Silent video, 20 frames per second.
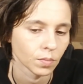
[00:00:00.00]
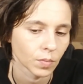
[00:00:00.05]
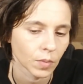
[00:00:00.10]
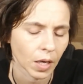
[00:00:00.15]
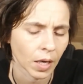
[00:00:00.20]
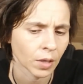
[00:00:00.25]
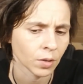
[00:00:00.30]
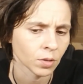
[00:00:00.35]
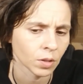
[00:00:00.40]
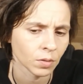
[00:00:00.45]

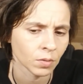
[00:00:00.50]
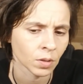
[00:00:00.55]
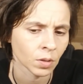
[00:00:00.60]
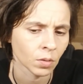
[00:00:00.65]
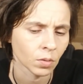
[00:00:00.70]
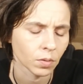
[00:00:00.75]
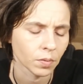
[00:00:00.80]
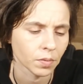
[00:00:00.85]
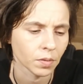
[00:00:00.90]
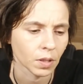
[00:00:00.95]
I don't even
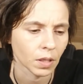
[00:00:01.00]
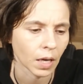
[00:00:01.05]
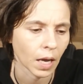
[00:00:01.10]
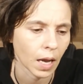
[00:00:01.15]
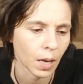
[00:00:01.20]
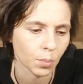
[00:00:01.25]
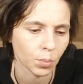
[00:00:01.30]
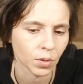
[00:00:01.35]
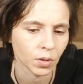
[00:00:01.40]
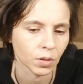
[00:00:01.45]
know if it
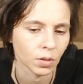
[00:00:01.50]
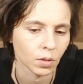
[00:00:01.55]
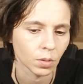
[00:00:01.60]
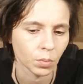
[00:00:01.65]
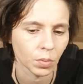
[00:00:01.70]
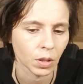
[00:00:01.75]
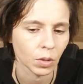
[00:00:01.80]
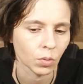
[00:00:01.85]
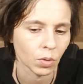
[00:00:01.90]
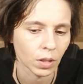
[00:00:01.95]
happened, to
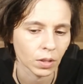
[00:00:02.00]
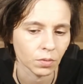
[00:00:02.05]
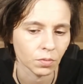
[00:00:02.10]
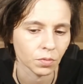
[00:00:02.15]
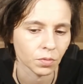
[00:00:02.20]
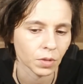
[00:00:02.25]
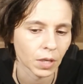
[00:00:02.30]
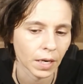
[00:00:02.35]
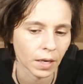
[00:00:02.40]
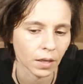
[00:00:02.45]
be quite
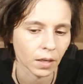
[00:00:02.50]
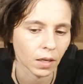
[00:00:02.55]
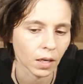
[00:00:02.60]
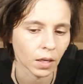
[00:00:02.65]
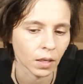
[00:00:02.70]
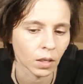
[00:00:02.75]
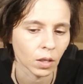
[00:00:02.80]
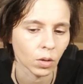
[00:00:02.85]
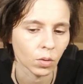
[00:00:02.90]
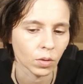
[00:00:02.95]
frank.
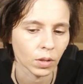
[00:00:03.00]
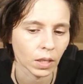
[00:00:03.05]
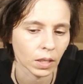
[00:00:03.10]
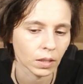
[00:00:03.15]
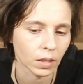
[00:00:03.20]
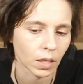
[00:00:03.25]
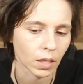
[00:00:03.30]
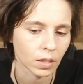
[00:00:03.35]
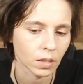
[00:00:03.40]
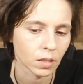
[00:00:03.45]
I know that
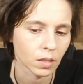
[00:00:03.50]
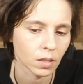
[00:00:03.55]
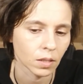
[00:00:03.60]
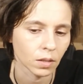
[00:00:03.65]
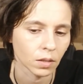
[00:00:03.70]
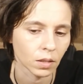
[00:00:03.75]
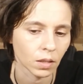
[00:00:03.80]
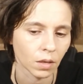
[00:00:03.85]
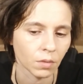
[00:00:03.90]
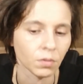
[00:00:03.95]
that's the
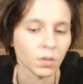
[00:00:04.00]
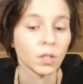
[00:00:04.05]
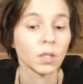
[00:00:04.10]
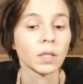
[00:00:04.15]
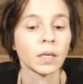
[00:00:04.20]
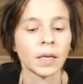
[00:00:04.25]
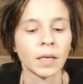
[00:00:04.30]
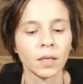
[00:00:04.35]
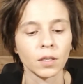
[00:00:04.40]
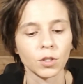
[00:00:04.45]
Devil
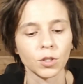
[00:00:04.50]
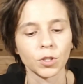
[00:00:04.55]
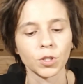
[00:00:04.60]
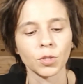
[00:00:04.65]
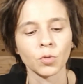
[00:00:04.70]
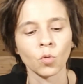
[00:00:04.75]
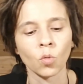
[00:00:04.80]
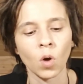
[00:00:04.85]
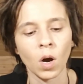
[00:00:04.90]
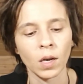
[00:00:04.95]
energy
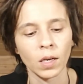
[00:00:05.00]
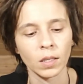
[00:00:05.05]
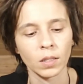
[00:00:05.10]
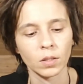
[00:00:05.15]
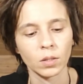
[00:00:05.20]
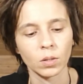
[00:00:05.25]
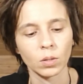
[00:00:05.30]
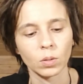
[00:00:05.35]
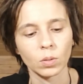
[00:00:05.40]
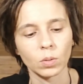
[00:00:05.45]
wanting
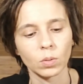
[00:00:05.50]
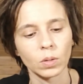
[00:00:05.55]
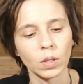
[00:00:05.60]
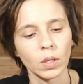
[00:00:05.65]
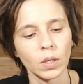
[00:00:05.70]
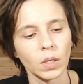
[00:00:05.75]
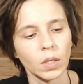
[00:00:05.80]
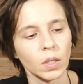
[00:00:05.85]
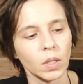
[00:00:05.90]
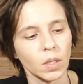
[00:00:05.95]
to
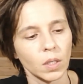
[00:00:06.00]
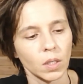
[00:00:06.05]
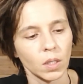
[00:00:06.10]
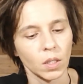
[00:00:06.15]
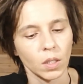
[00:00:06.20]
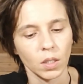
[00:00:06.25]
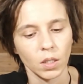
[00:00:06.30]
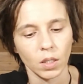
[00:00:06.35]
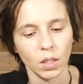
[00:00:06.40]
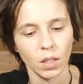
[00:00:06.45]

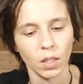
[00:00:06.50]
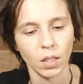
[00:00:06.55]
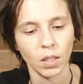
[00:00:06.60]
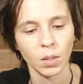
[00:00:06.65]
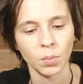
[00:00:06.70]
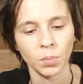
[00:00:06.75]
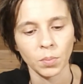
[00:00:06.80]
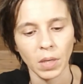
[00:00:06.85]
come